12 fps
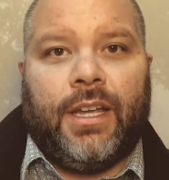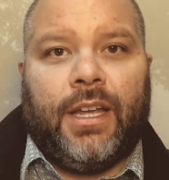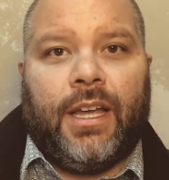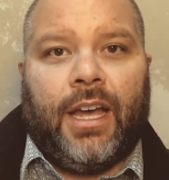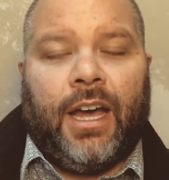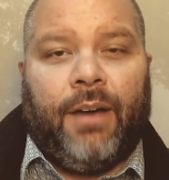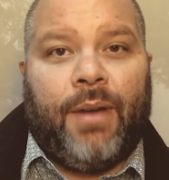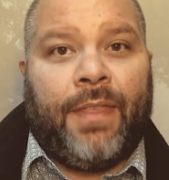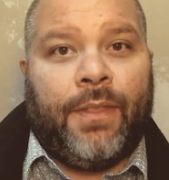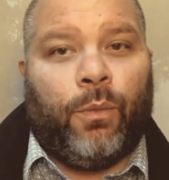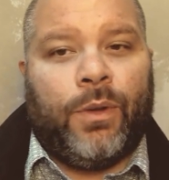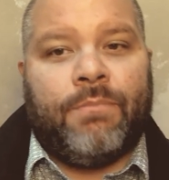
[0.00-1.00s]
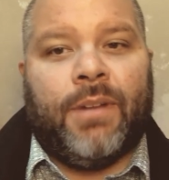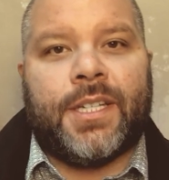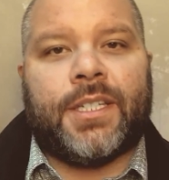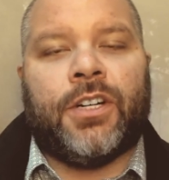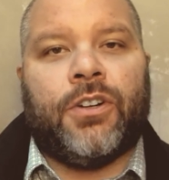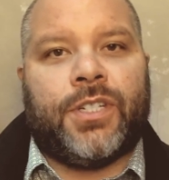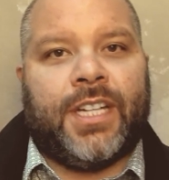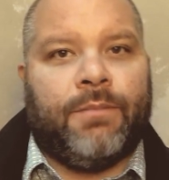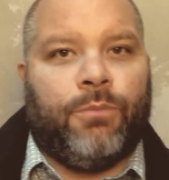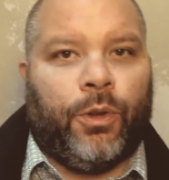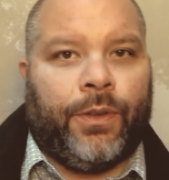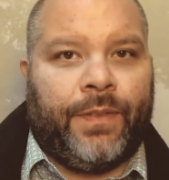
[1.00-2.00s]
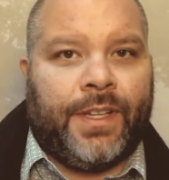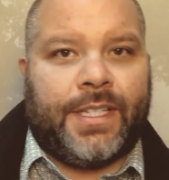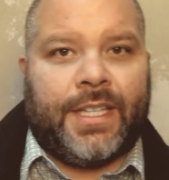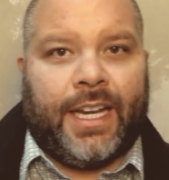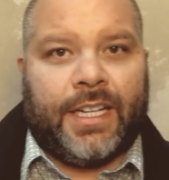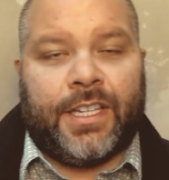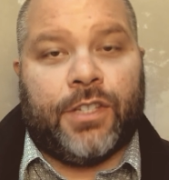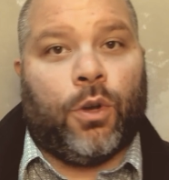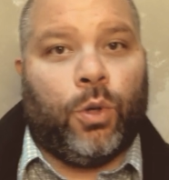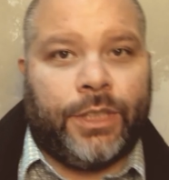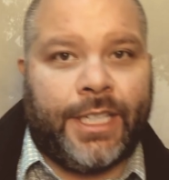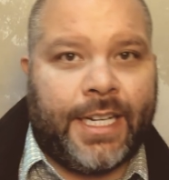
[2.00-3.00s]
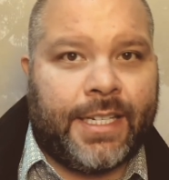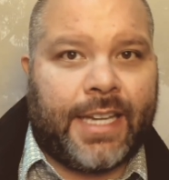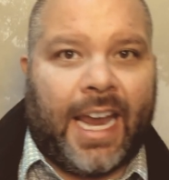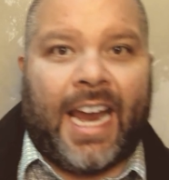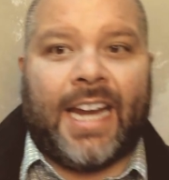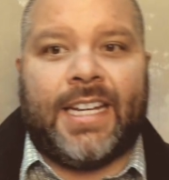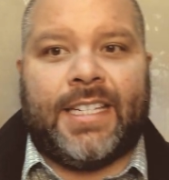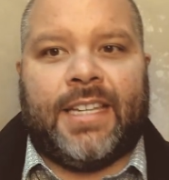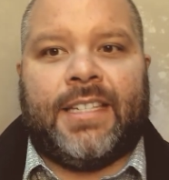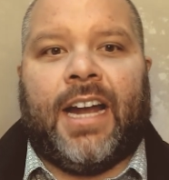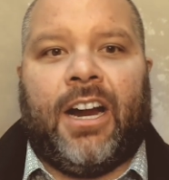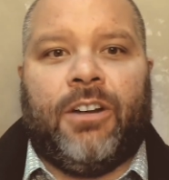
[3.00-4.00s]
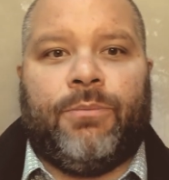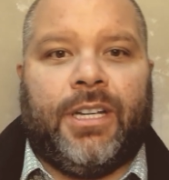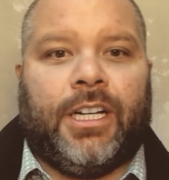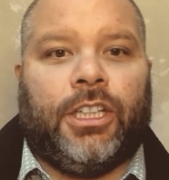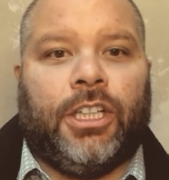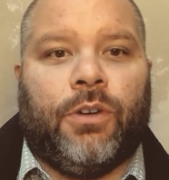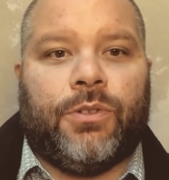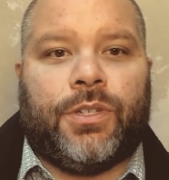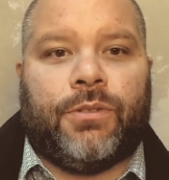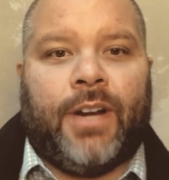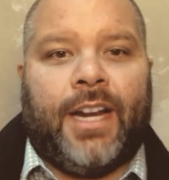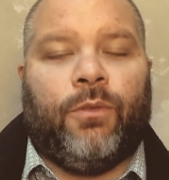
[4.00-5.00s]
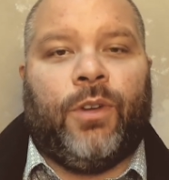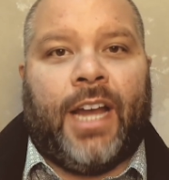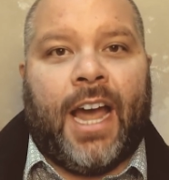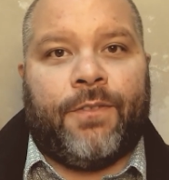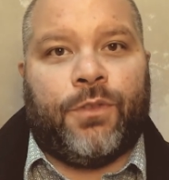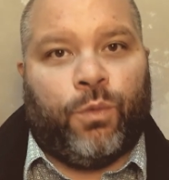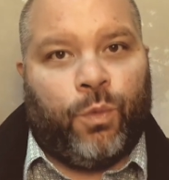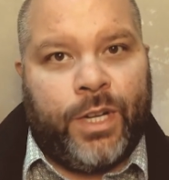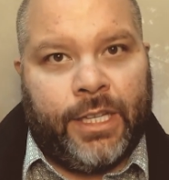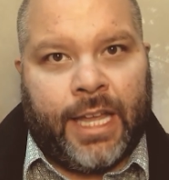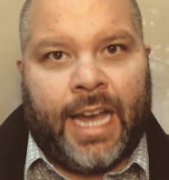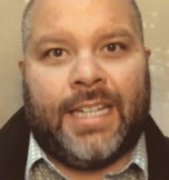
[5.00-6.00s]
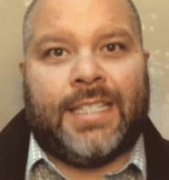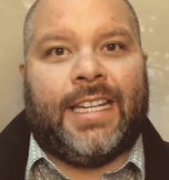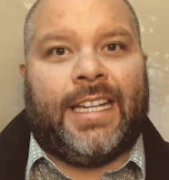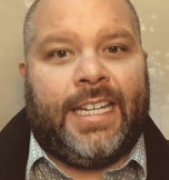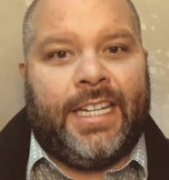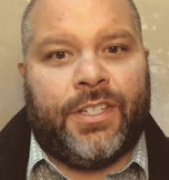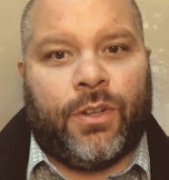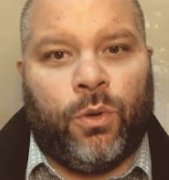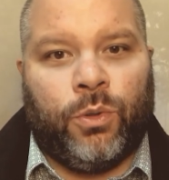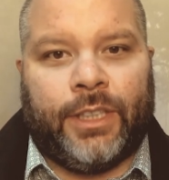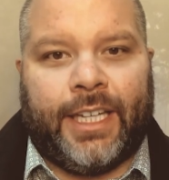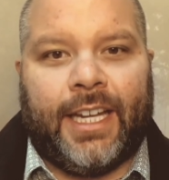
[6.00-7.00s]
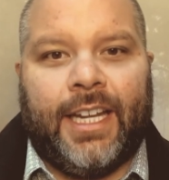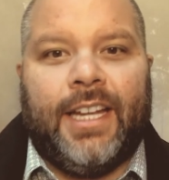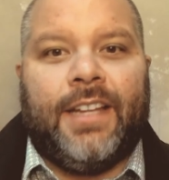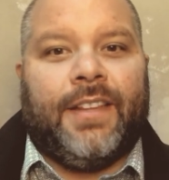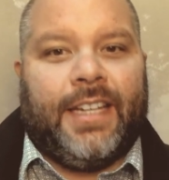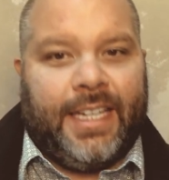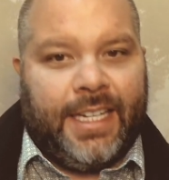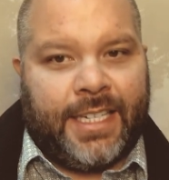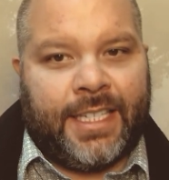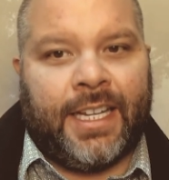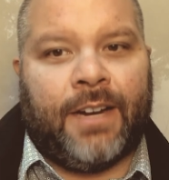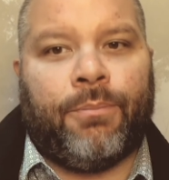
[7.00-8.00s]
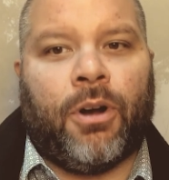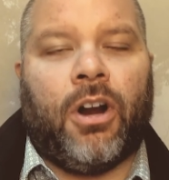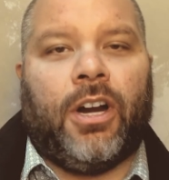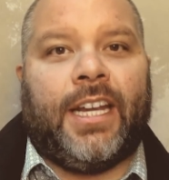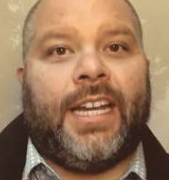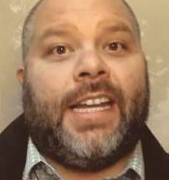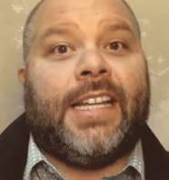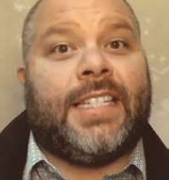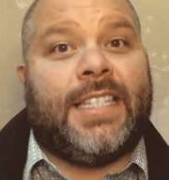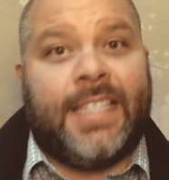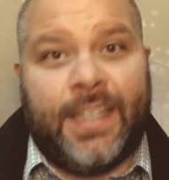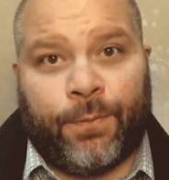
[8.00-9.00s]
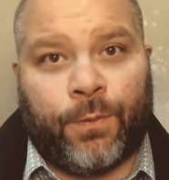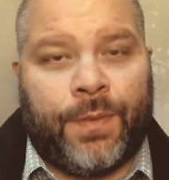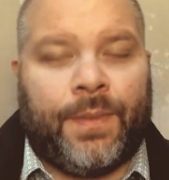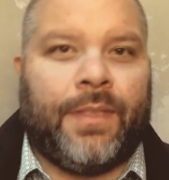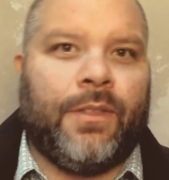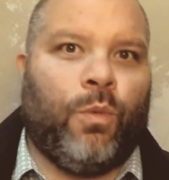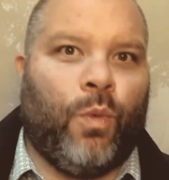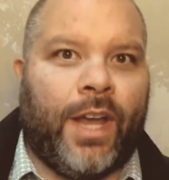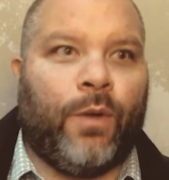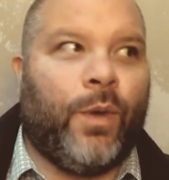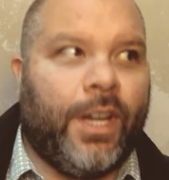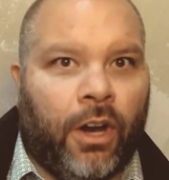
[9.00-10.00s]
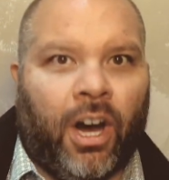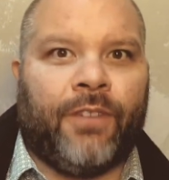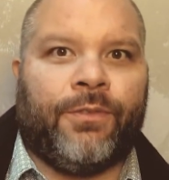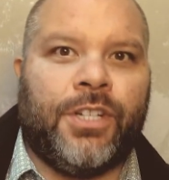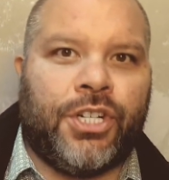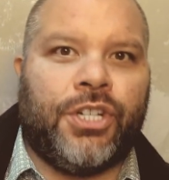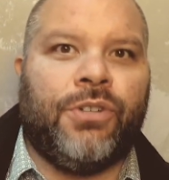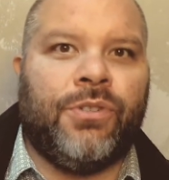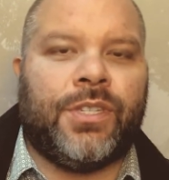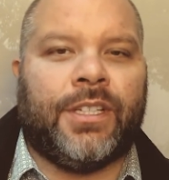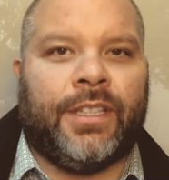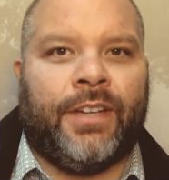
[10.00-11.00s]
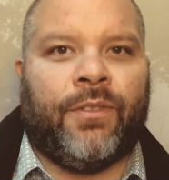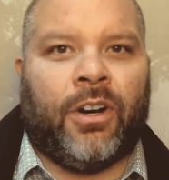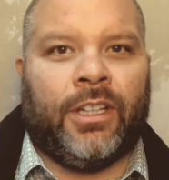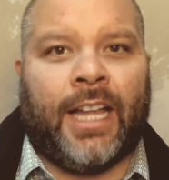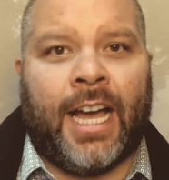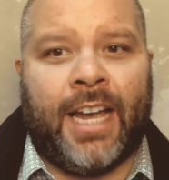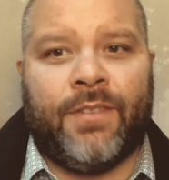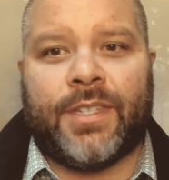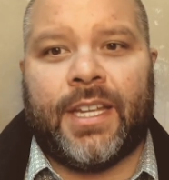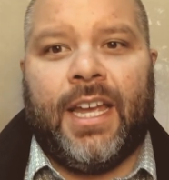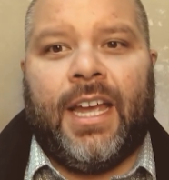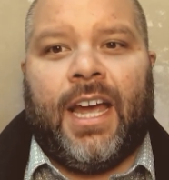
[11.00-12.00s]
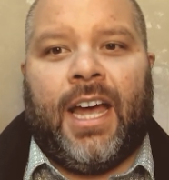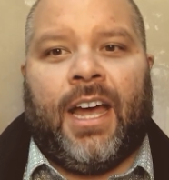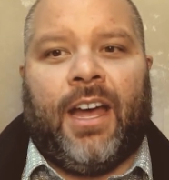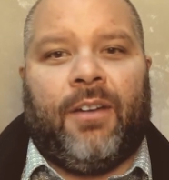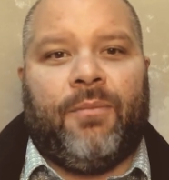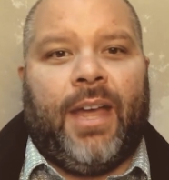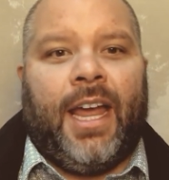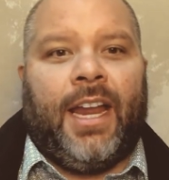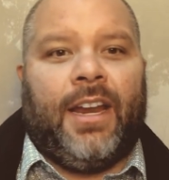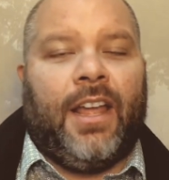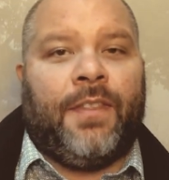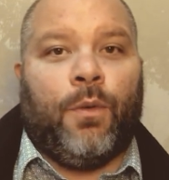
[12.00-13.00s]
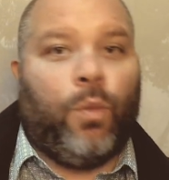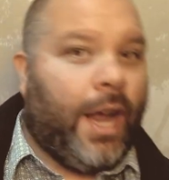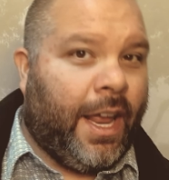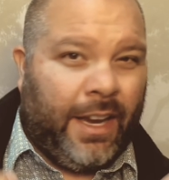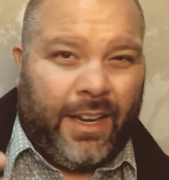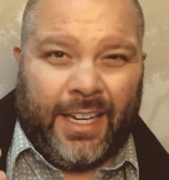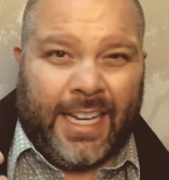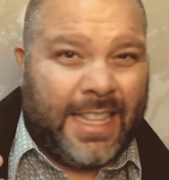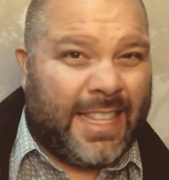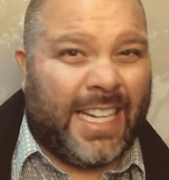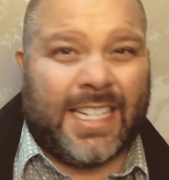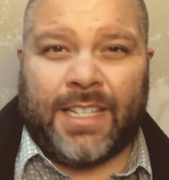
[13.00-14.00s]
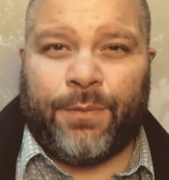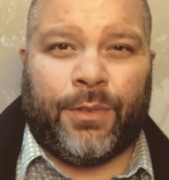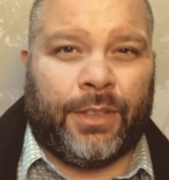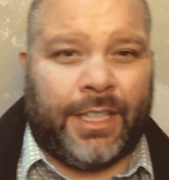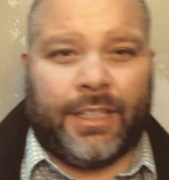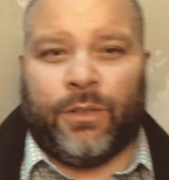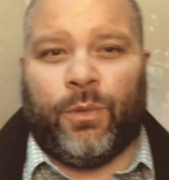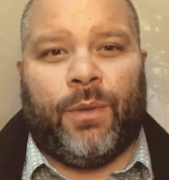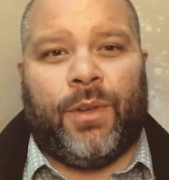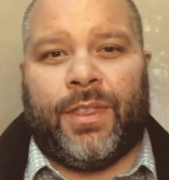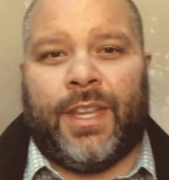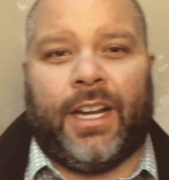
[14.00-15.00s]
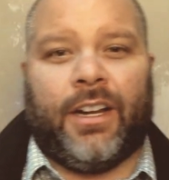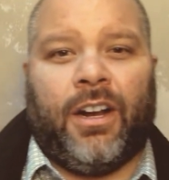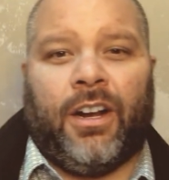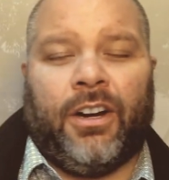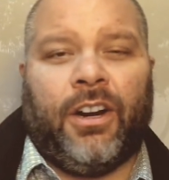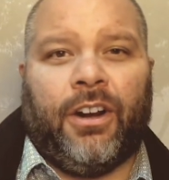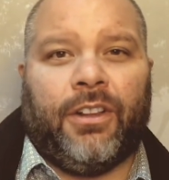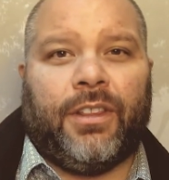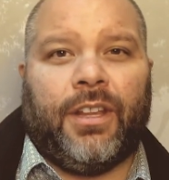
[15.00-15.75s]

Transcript: And that we must understand both of these things, his holiness and his desire to be close, right? We have to realize that he is holy, that he is set apart. He is different than the way we often choose to live our lives, and he thinks differently than the way we think on earth.